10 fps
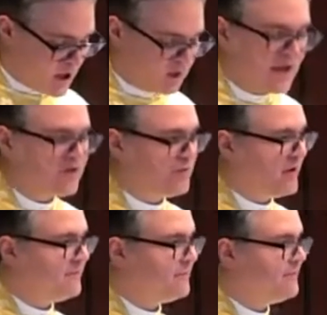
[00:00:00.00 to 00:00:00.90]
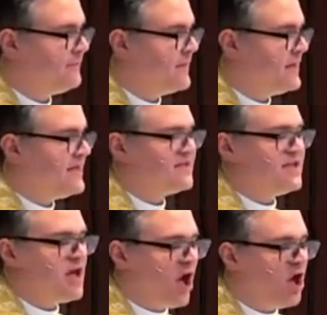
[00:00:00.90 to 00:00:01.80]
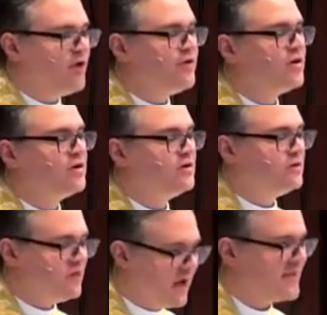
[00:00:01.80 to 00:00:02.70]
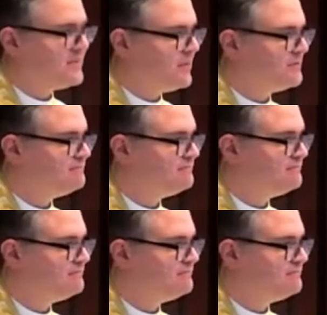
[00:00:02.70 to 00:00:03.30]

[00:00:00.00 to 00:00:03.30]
Electra is the un-gospel.